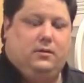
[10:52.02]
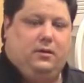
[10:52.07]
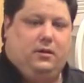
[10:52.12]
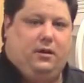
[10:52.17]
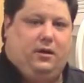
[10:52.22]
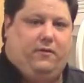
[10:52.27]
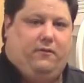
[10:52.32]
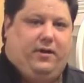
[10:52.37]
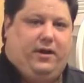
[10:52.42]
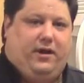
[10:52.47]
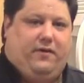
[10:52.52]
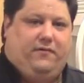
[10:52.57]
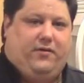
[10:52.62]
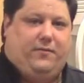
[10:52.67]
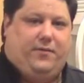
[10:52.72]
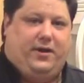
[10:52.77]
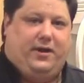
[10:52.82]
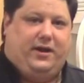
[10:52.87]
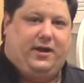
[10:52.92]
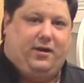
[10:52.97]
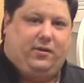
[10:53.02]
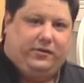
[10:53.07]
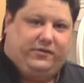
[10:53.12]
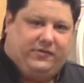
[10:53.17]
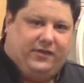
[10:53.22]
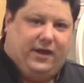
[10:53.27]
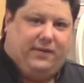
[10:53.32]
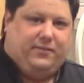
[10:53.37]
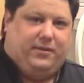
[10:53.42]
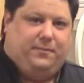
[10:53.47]
All right, everybody, now it's
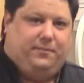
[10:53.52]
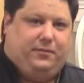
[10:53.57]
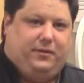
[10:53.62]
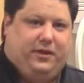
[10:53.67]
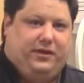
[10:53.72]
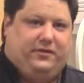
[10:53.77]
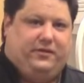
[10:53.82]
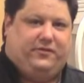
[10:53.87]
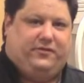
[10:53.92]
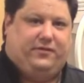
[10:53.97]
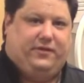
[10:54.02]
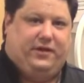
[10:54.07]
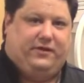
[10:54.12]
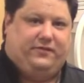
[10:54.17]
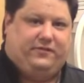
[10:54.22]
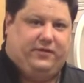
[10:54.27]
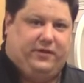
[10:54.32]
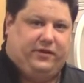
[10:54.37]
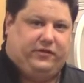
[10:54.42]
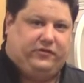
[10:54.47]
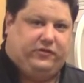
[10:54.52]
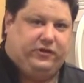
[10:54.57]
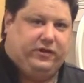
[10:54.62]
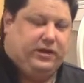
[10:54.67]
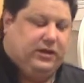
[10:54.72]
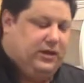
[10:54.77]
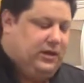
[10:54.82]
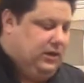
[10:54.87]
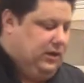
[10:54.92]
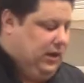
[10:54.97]
time to plate this nice dish.
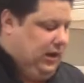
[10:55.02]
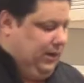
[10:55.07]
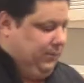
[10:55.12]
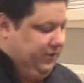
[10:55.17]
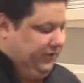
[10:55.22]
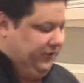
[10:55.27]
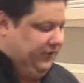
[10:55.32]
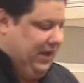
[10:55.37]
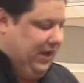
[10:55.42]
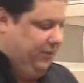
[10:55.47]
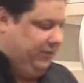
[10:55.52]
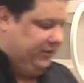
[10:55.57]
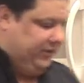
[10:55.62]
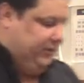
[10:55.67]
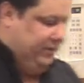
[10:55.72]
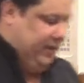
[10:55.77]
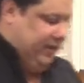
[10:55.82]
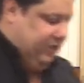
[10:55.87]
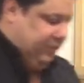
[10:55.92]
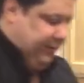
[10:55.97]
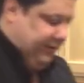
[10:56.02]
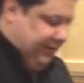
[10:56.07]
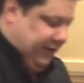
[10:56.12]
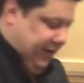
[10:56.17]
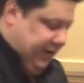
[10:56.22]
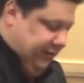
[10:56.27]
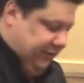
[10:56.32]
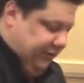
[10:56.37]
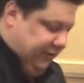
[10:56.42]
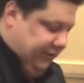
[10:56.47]
I'm going to start with the mashed
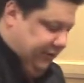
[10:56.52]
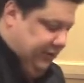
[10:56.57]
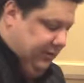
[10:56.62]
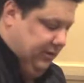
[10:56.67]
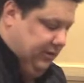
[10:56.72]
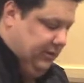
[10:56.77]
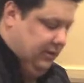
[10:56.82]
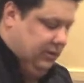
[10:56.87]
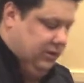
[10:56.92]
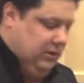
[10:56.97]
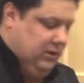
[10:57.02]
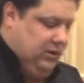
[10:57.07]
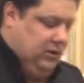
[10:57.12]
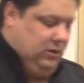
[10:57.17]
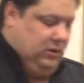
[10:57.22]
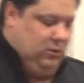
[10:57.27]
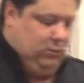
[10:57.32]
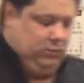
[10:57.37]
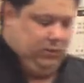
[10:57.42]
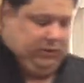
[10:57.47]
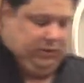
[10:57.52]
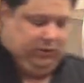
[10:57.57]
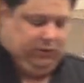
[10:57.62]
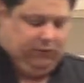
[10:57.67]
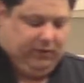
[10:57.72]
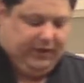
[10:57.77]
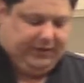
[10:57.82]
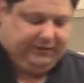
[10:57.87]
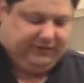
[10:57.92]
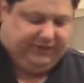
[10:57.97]
potatoes. We're going to go
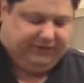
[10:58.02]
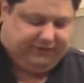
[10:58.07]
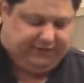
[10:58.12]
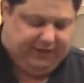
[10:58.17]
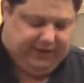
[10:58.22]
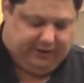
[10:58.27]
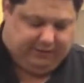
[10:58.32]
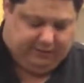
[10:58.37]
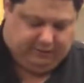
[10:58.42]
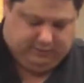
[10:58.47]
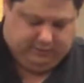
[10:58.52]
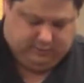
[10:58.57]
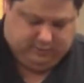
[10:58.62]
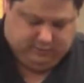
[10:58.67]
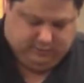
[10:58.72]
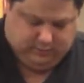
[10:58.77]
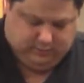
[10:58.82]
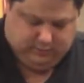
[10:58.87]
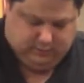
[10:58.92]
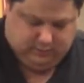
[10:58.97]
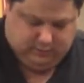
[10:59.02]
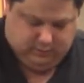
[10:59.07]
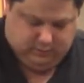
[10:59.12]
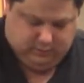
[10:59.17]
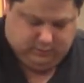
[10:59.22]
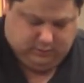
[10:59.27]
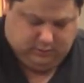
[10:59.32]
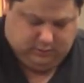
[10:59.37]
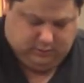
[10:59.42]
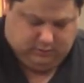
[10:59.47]
right to the center.
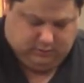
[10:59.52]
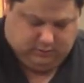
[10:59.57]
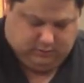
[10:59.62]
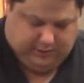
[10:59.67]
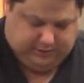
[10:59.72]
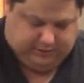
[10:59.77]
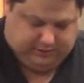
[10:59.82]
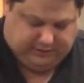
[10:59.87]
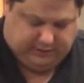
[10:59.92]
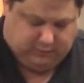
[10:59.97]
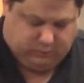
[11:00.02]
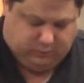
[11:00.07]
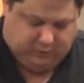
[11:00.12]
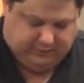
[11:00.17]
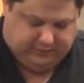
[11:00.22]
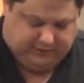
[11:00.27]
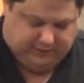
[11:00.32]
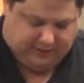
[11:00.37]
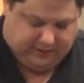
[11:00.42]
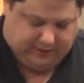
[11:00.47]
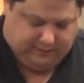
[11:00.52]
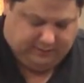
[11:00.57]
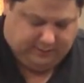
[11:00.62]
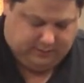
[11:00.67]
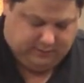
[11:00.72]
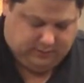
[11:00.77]
Right there, one time.